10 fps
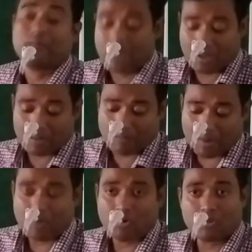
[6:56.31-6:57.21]

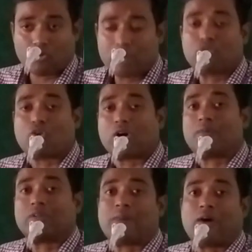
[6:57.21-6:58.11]
Maybe when we talk
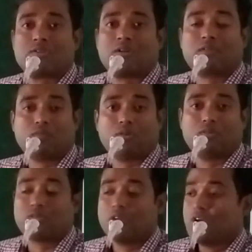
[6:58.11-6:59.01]
about the macro-channel
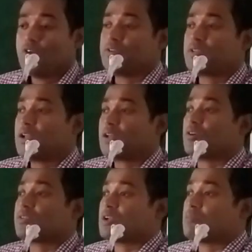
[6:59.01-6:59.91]
flow, we generally
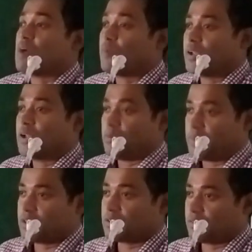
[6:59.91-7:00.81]
consider biomedical
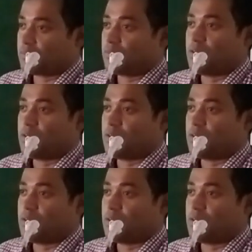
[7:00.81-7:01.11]
applications,